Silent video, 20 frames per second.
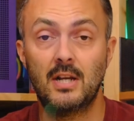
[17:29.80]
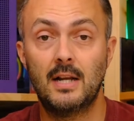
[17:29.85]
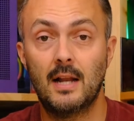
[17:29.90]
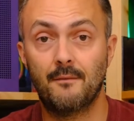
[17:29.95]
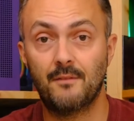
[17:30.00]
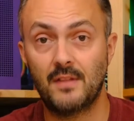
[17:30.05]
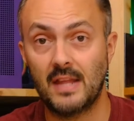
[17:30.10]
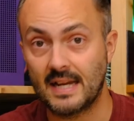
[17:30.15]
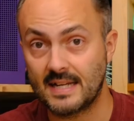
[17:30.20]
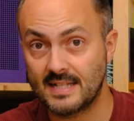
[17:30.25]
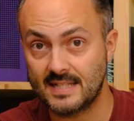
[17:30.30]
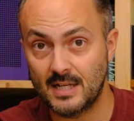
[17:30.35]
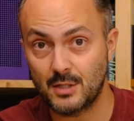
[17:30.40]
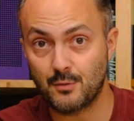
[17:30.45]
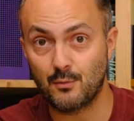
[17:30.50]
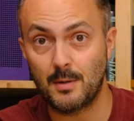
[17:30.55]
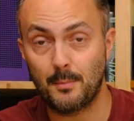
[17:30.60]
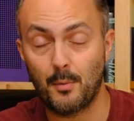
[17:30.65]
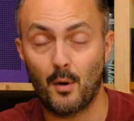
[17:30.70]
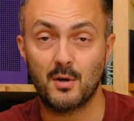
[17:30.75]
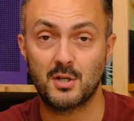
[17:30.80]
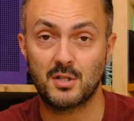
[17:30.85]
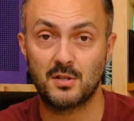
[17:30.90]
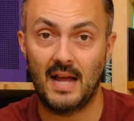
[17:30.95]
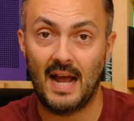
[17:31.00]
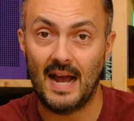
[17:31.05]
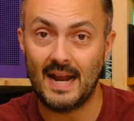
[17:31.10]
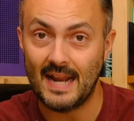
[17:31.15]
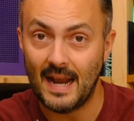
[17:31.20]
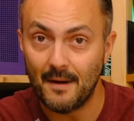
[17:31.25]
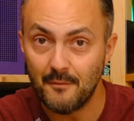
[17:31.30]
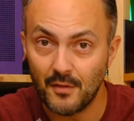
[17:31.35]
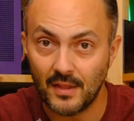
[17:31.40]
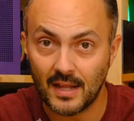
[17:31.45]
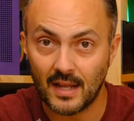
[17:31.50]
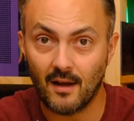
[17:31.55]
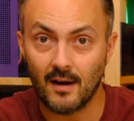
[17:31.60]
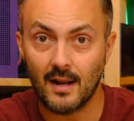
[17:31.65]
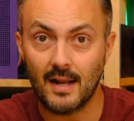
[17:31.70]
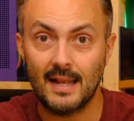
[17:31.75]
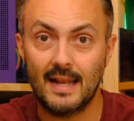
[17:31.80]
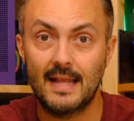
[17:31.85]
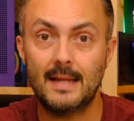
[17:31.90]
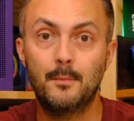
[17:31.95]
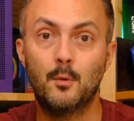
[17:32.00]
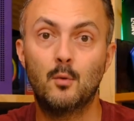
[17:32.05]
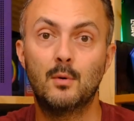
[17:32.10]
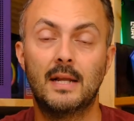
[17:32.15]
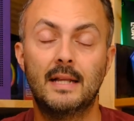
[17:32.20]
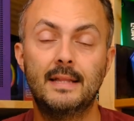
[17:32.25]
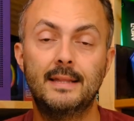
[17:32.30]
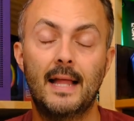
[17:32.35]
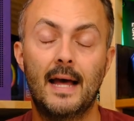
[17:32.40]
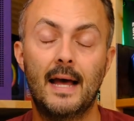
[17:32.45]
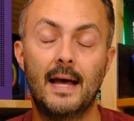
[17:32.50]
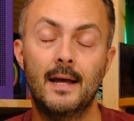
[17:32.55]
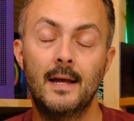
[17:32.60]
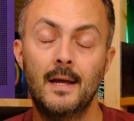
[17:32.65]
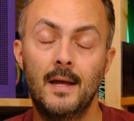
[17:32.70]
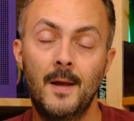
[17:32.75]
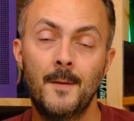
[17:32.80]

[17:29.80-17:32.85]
love the accessory box that had everything kind of labeled in there.